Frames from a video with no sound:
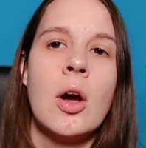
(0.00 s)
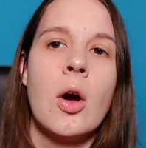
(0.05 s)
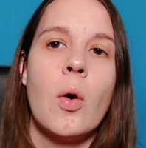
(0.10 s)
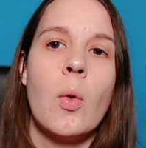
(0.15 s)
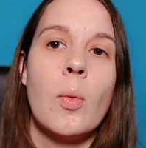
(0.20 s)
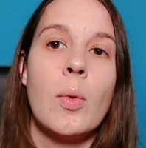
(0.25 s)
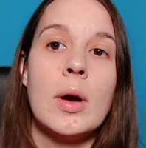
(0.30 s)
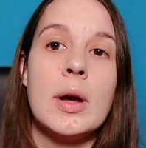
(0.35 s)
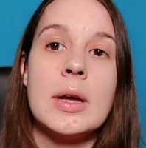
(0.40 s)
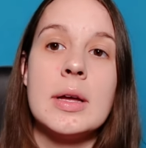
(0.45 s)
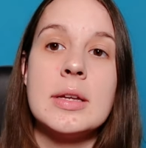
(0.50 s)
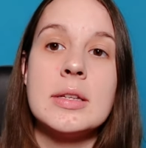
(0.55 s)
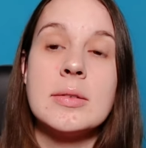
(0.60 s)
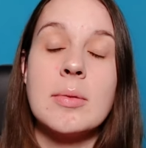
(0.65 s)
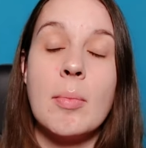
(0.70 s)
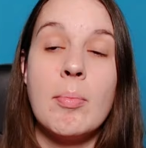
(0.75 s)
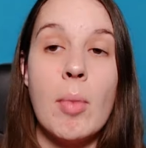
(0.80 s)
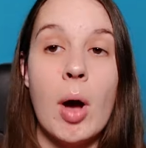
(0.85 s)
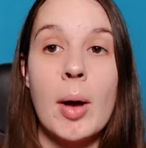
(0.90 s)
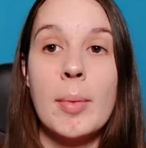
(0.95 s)
was
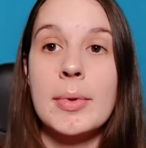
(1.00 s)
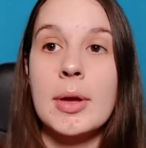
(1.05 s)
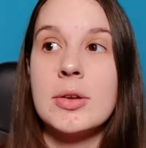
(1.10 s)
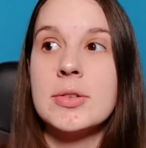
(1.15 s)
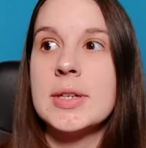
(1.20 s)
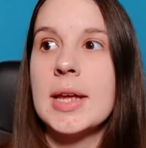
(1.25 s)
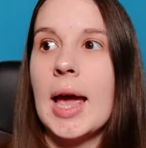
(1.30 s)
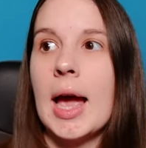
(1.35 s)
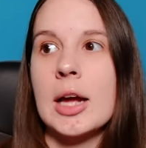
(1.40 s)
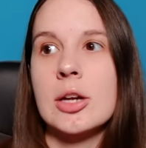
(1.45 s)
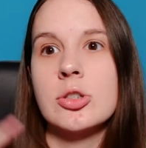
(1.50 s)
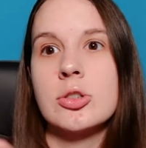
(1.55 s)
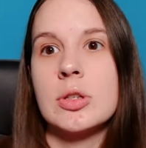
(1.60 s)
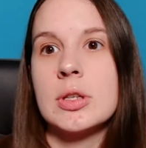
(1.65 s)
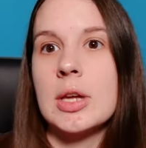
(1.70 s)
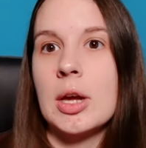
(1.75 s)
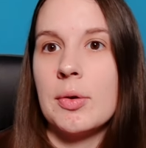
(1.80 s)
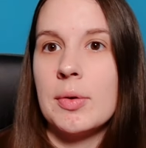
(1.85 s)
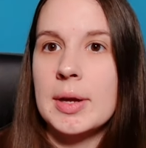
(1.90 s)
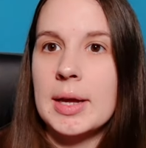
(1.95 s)
Momcozy
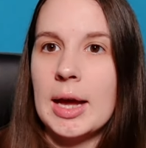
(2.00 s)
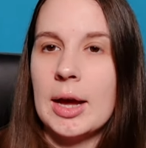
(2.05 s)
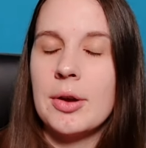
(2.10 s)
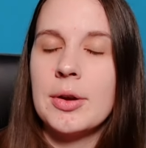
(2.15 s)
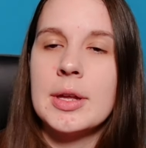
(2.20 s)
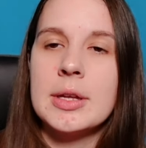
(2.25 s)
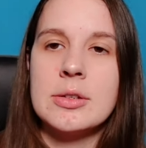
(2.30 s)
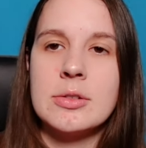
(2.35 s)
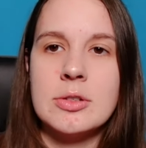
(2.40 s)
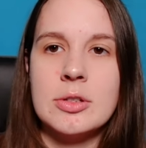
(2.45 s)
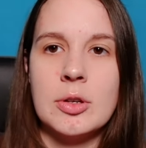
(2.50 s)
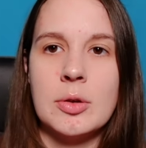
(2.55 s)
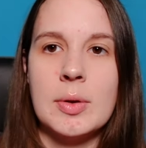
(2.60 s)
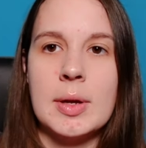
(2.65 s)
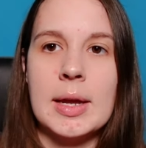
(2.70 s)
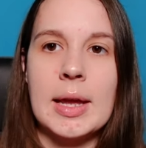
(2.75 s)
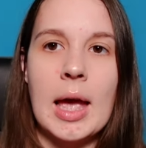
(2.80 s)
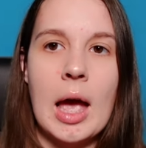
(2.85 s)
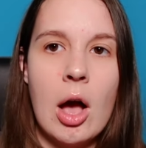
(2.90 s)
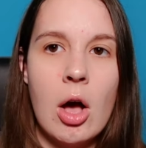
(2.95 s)
actually going out and
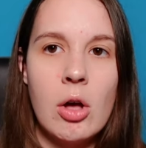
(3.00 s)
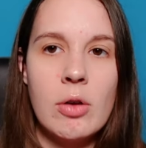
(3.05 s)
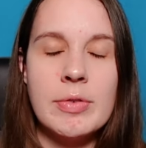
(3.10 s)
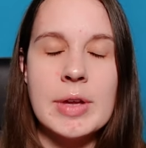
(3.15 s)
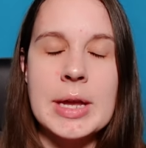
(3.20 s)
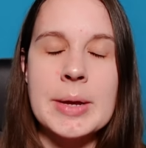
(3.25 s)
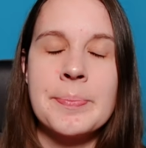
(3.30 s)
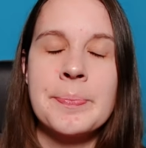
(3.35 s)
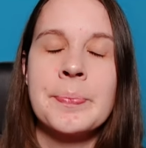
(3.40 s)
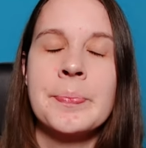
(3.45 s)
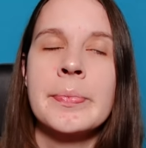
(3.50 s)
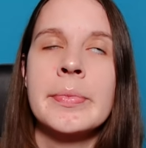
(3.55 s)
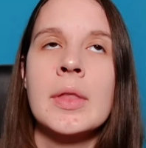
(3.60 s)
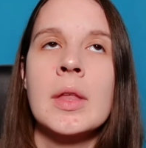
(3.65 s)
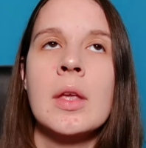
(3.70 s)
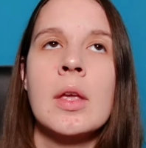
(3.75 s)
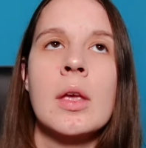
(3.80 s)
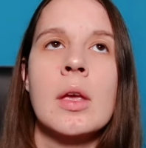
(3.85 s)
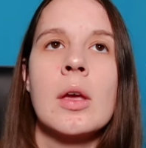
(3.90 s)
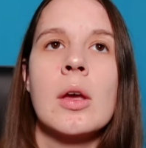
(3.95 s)
suing LV.
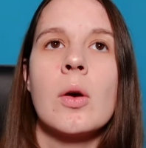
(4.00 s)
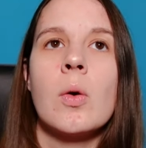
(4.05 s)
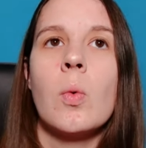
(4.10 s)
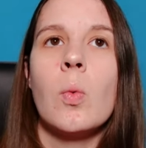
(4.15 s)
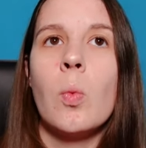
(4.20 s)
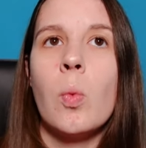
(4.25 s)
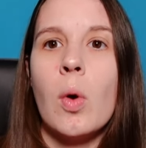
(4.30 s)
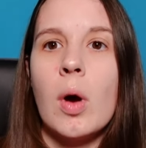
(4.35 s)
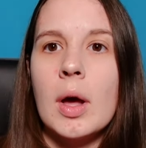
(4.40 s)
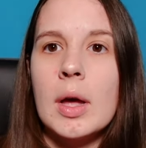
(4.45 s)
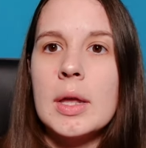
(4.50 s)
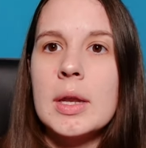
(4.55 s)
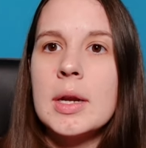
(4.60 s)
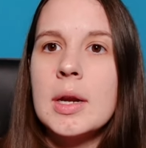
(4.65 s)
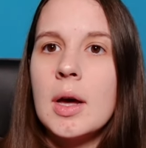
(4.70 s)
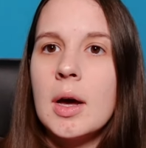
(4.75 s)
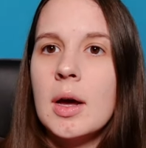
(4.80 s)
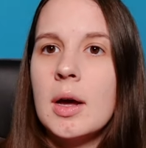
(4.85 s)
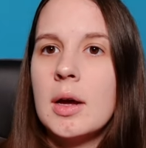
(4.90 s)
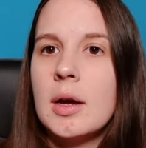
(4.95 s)
One
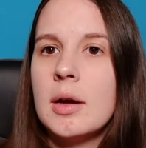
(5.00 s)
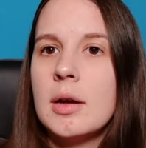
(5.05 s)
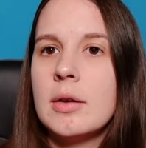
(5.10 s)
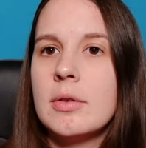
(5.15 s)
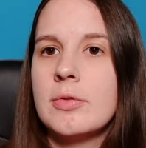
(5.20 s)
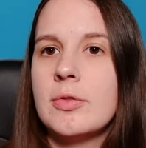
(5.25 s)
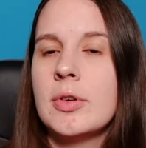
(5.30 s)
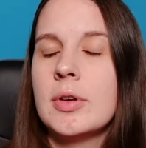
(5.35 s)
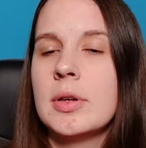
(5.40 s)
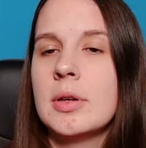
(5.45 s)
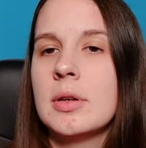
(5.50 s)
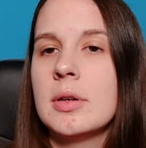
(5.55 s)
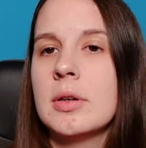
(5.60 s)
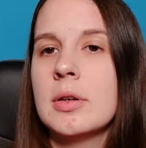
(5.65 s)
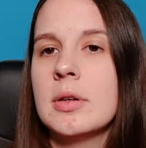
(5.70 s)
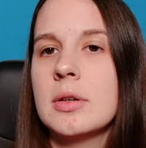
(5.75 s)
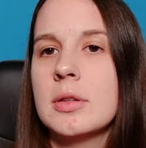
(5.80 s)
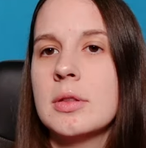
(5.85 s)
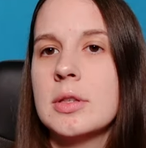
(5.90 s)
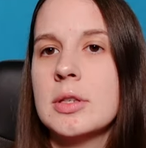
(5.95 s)
of
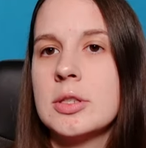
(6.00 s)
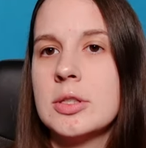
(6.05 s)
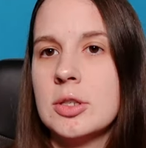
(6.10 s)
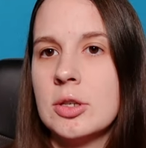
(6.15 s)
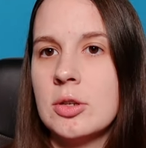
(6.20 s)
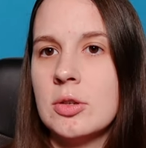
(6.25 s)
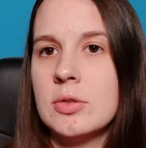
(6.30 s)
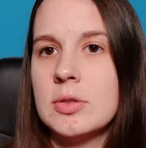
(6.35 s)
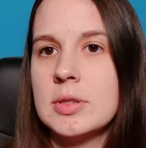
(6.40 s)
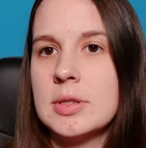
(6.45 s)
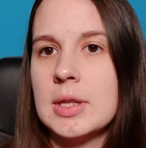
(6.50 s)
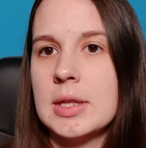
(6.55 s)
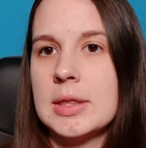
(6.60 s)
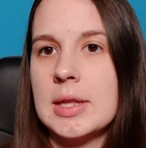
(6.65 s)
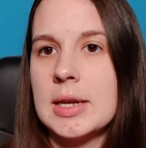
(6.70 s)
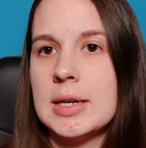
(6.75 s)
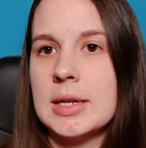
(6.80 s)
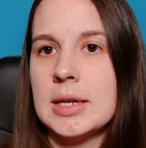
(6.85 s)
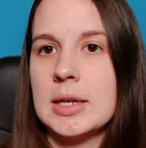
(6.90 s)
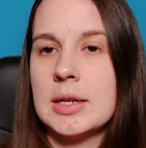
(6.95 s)
the suits that
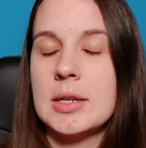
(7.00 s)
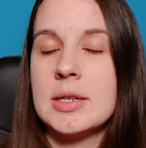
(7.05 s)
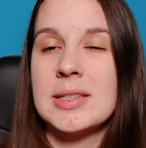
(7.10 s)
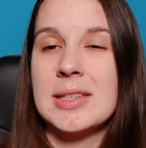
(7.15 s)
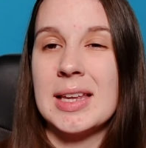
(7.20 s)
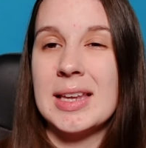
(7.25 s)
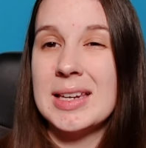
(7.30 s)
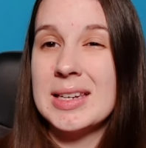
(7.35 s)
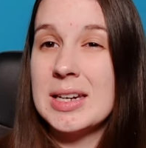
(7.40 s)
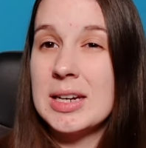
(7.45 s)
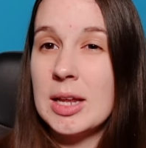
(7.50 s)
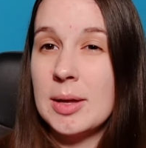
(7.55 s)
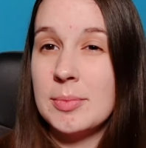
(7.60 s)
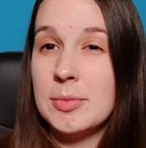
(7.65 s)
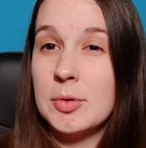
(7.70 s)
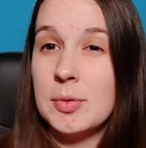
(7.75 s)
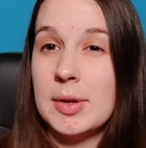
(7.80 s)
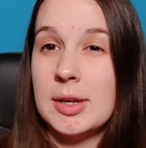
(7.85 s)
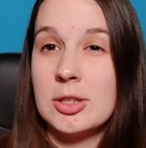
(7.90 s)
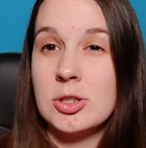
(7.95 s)
they did, because they ended up
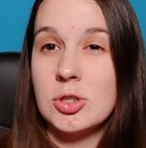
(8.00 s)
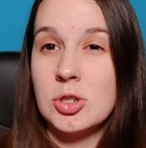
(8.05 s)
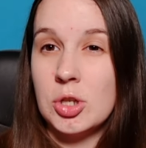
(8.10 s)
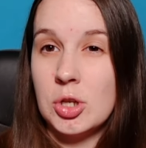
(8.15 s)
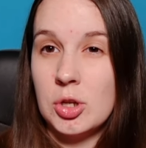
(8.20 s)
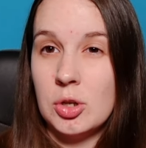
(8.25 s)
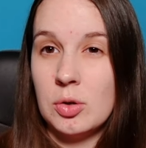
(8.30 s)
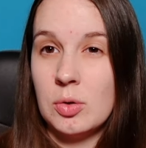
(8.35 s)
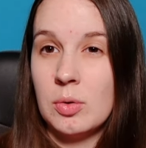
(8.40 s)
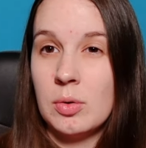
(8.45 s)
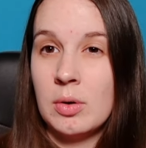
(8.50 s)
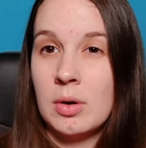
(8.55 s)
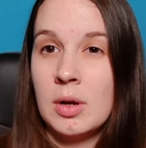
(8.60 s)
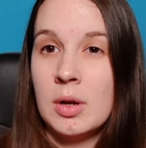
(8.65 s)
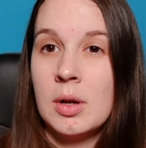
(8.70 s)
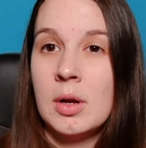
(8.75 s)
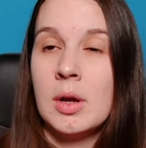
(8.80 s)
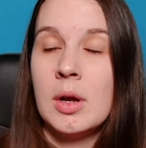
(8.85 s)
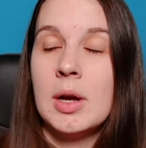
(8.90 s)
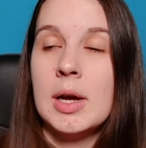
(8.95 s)
doing two.
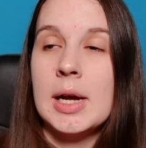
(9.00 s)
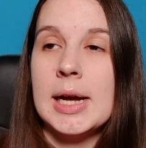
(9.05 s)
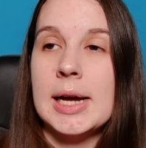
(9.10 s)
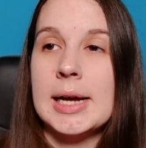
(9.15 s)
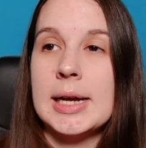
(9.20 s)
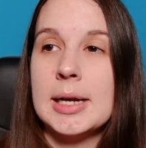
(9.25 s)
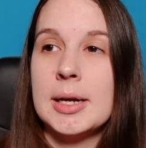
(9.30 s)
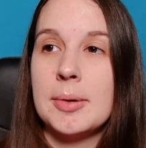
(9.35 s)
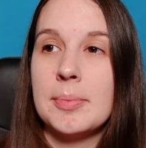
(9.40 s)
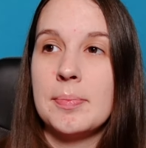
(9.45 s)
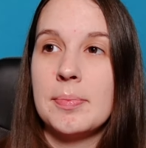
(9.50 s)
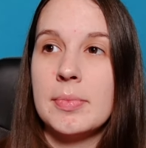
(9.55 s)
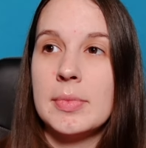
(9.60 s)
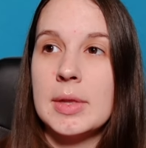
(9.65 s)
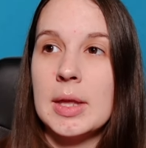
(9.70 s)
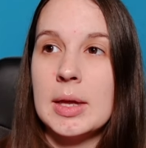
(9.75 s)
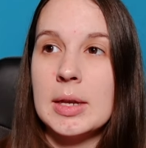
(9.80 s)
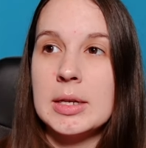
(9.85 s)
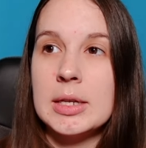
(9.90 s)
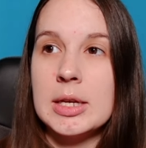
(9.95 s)

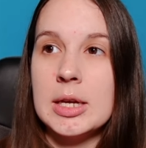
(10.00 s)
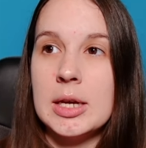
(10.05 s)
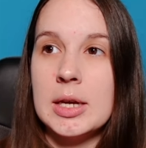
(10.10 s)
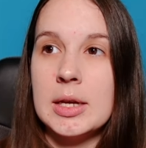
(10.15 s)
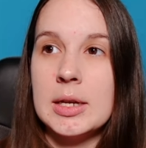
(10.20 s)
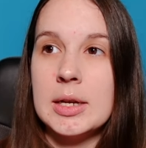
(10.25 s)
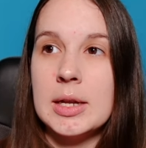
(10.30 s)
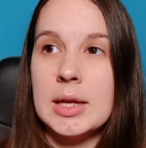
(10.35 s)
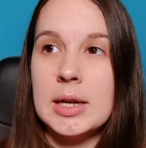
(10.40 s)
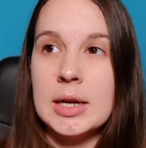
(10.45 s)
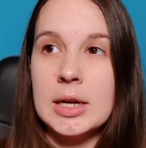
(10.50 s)
They did an